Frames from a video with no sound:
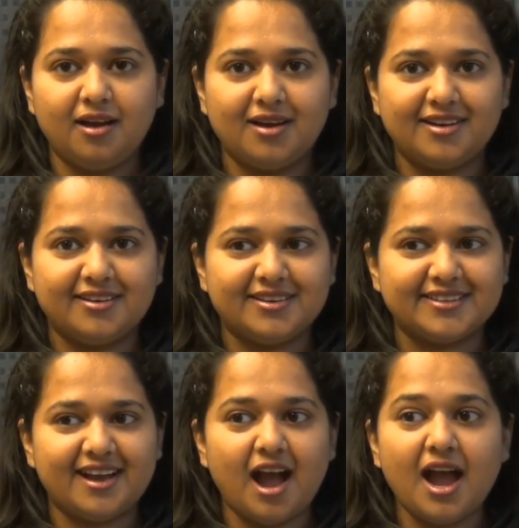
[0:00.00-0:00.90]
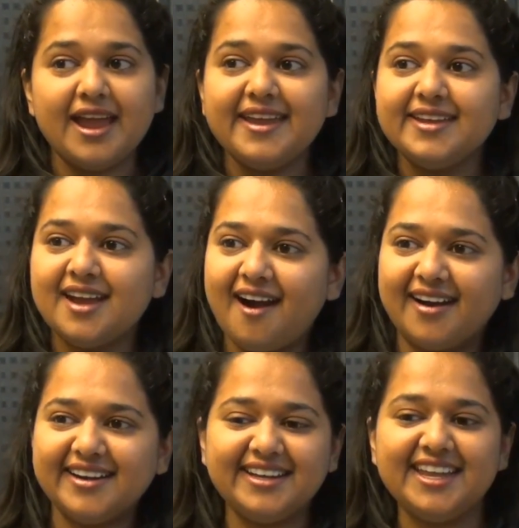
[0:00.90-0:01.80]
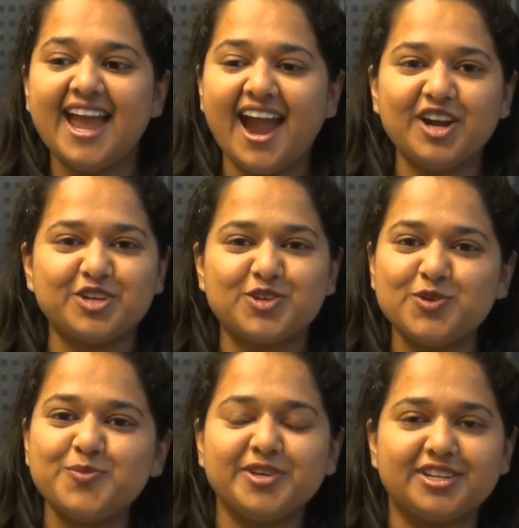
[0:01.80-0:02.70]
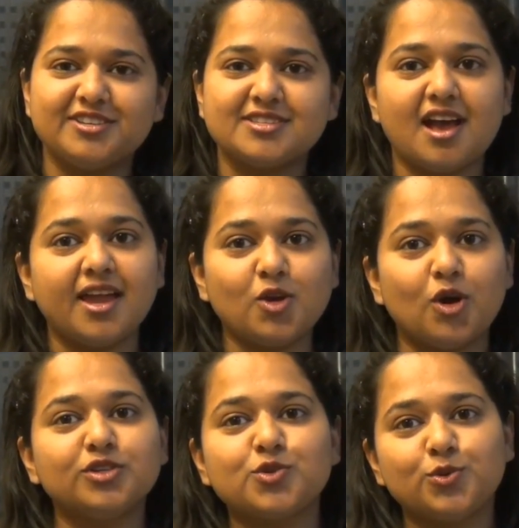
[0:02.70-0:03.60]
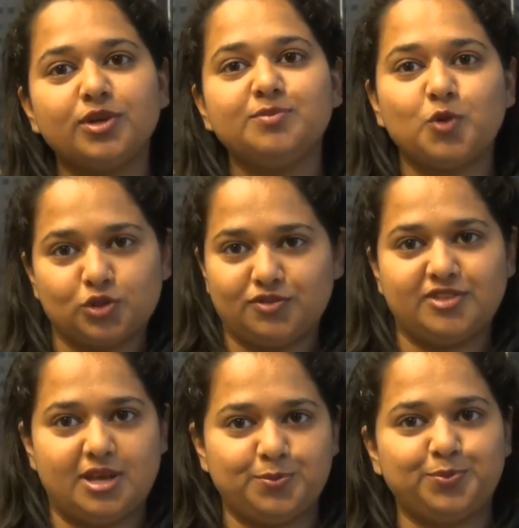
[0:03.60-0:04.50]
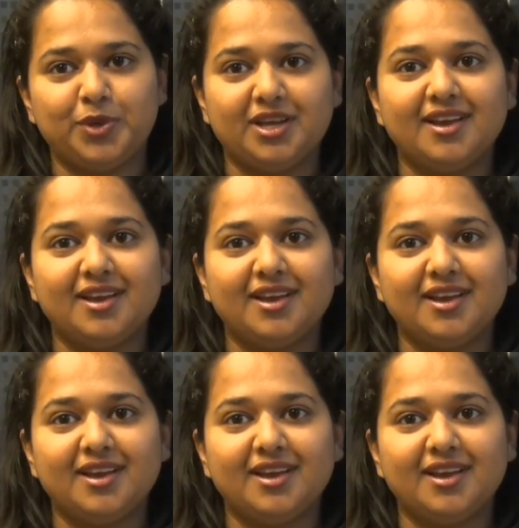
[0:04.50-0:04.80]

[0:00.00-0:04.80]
I hardly had to, because I got through in both of them.